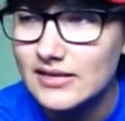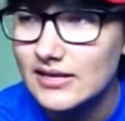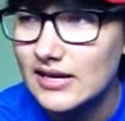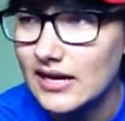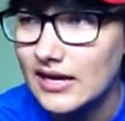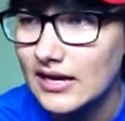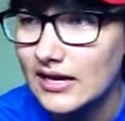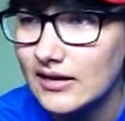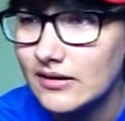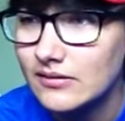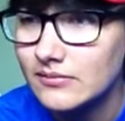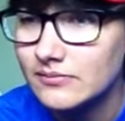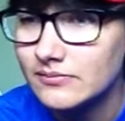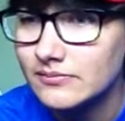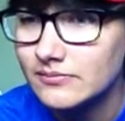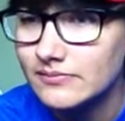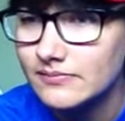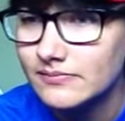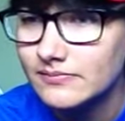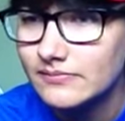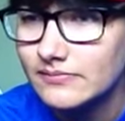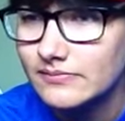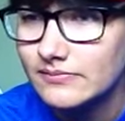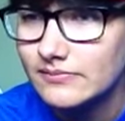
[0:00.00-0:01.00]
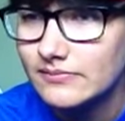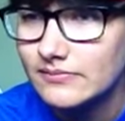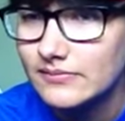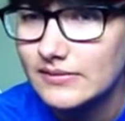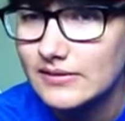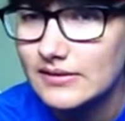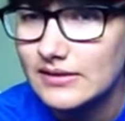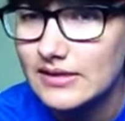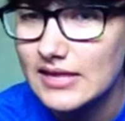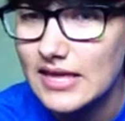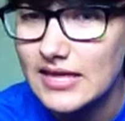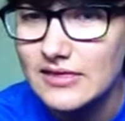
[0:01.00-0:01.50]

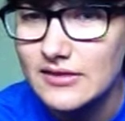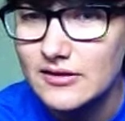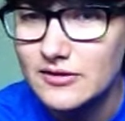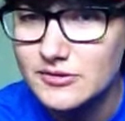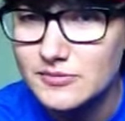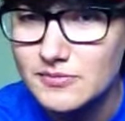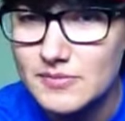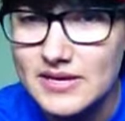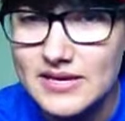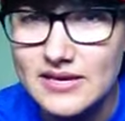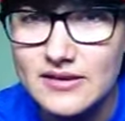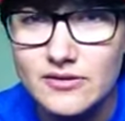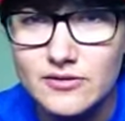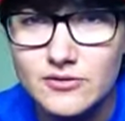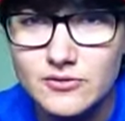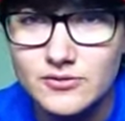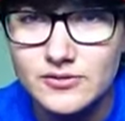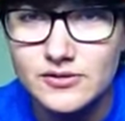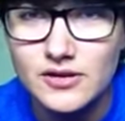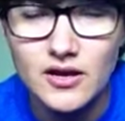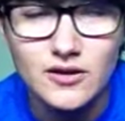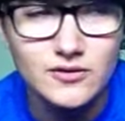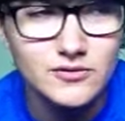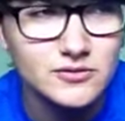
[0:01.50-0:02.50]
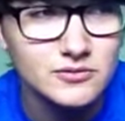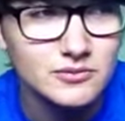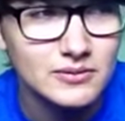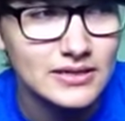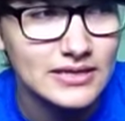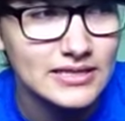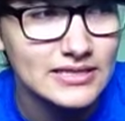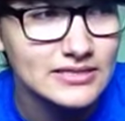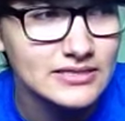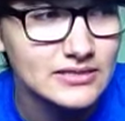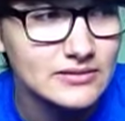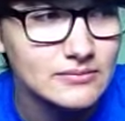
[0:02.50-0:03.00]
Then there's me, who's
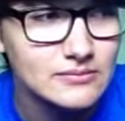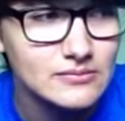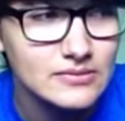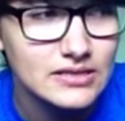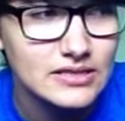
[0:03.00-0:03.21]
also awesome.